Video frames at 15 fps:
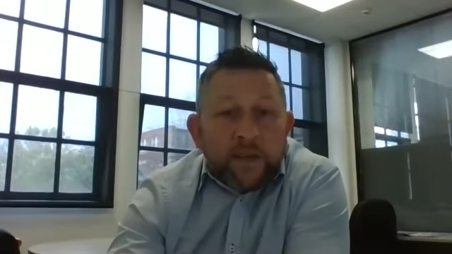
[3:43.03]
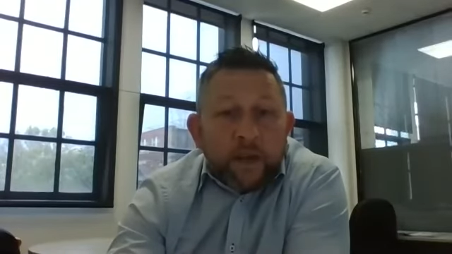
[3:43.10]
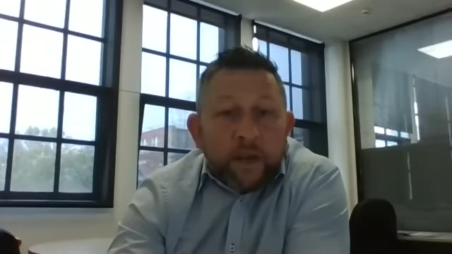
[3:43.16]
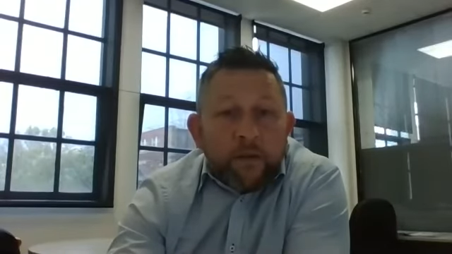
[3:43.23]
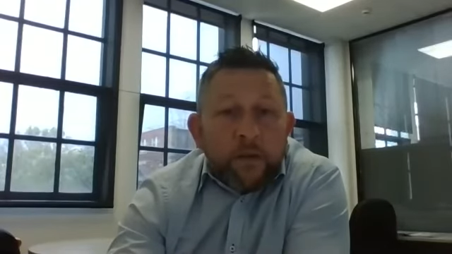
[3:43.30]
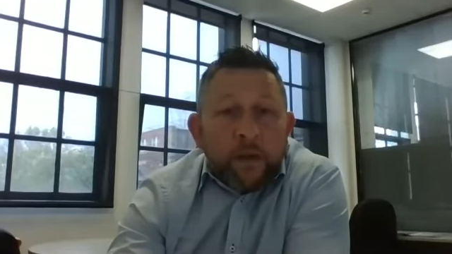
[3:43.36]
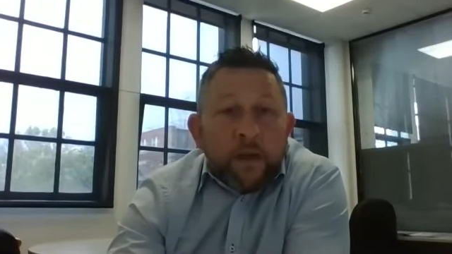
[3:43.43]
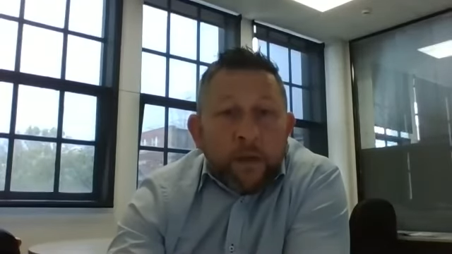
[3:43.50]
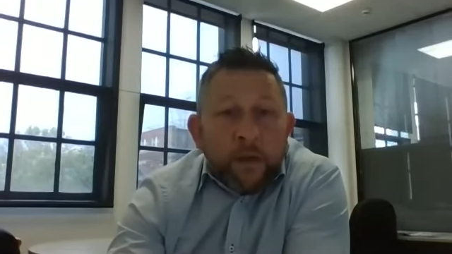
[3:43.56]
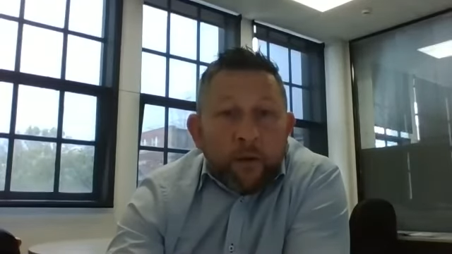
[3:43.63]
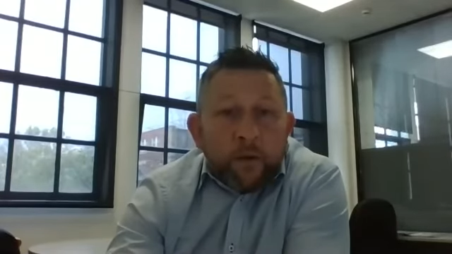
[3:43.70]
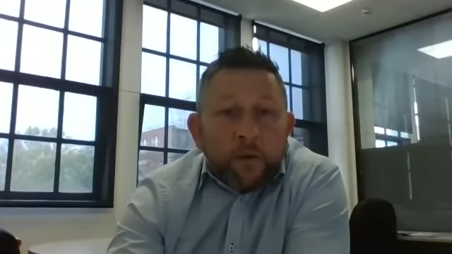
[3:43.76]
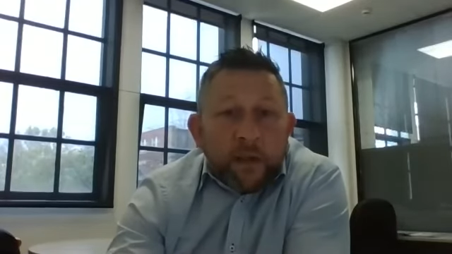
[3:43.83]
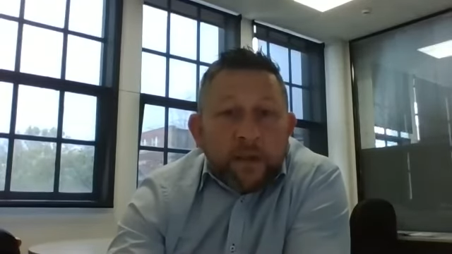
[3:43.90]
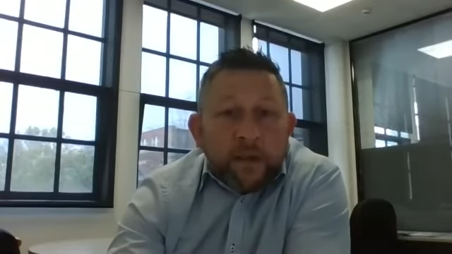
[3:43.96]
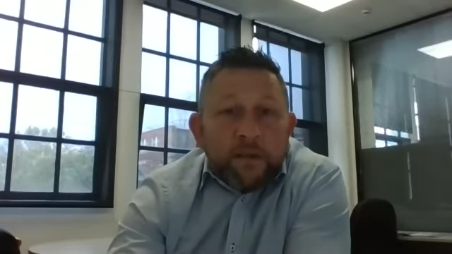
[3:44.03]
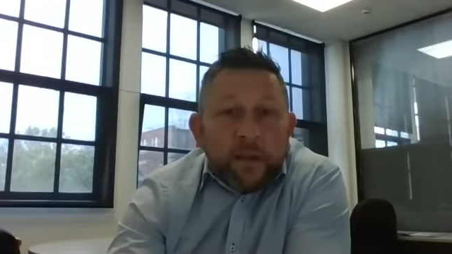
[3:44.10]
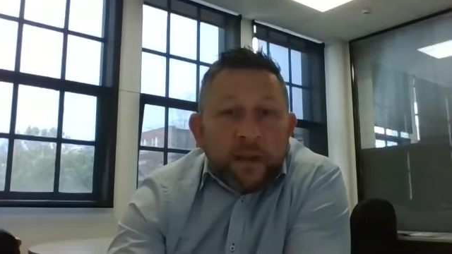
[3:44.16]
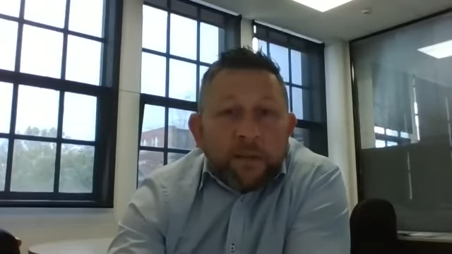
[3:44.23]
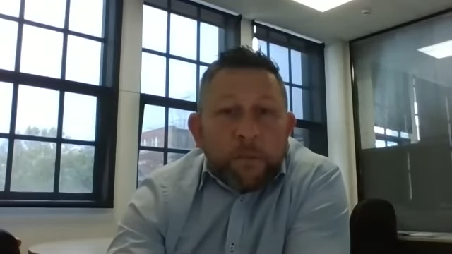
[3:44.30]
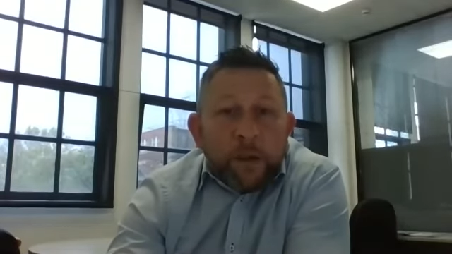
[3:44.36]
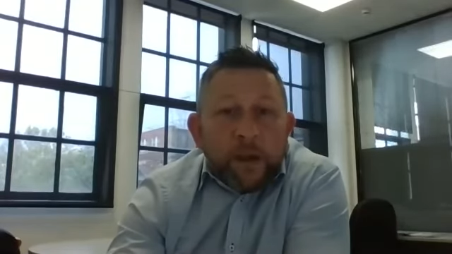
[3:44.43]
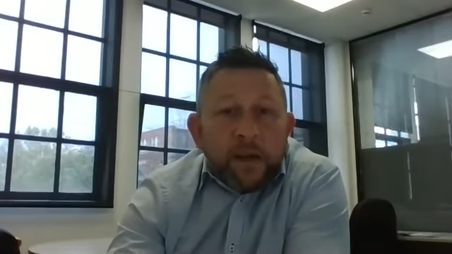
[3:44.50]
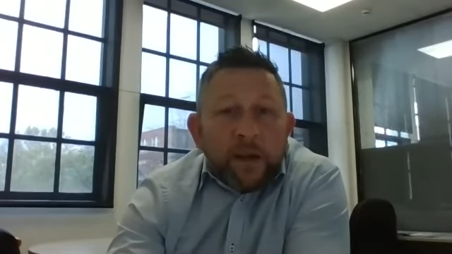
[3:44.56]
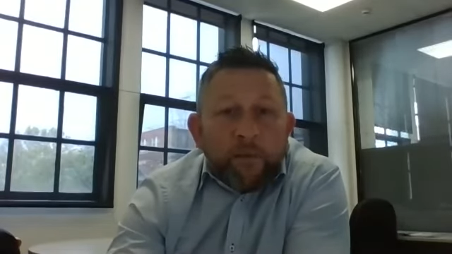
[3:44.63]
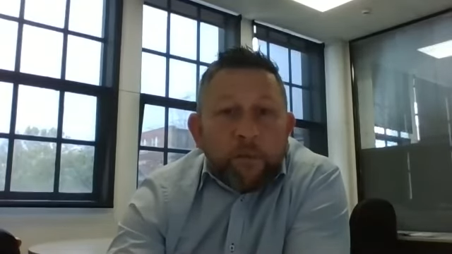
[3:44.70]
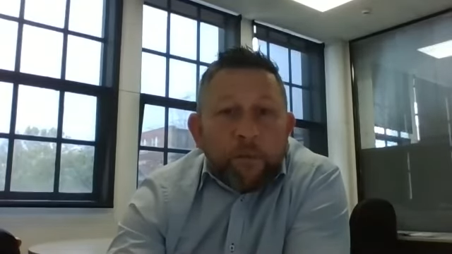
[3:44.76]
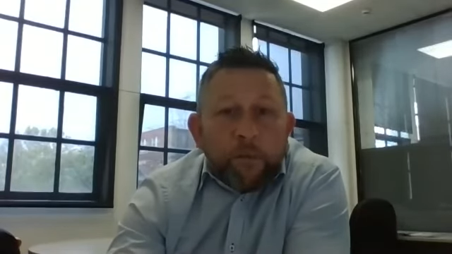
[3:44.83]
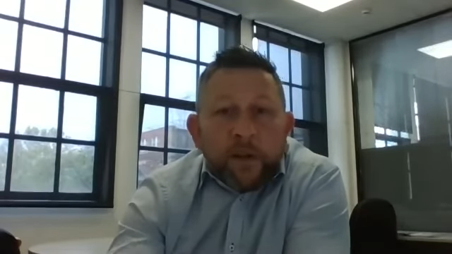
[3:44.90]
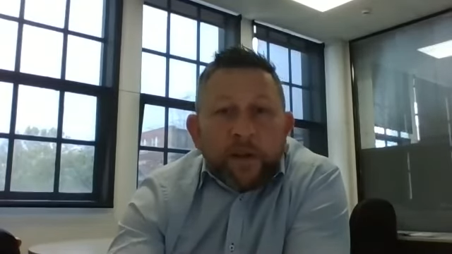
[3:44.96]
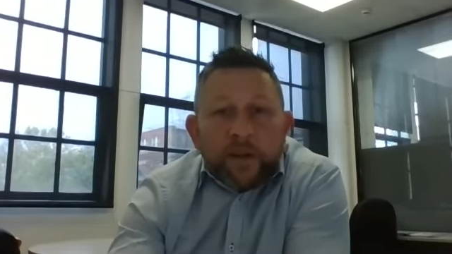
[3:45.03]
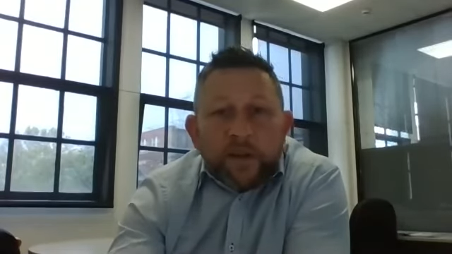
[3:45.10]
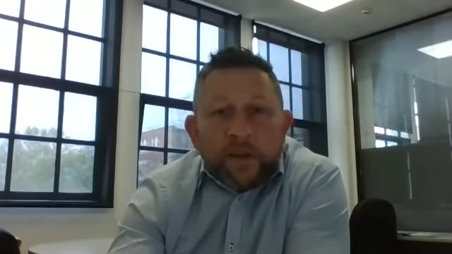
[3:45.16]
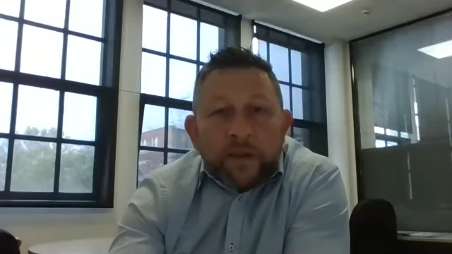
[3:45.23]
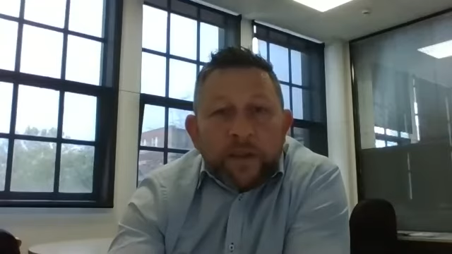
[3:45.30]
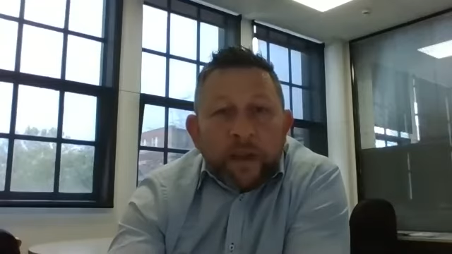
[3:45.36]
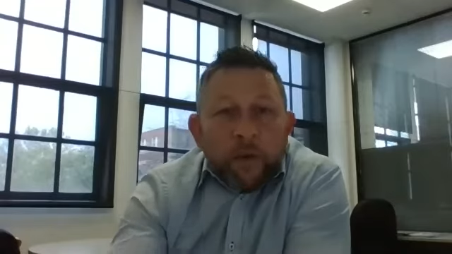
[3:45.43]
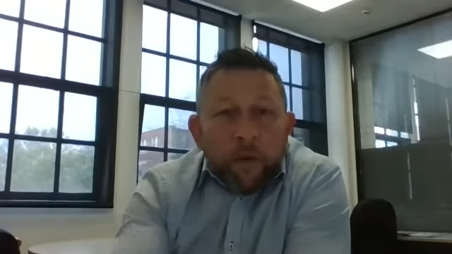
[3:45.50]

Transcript: So look, there's, there's many different registers.